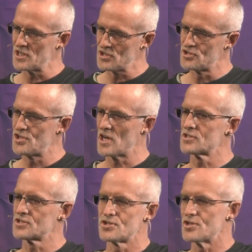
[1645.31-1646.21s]
and a
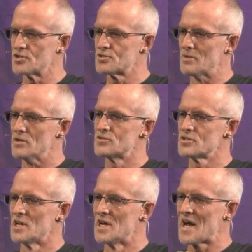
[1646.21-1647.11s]
just judgment.
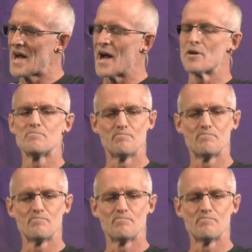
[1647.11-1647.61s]
How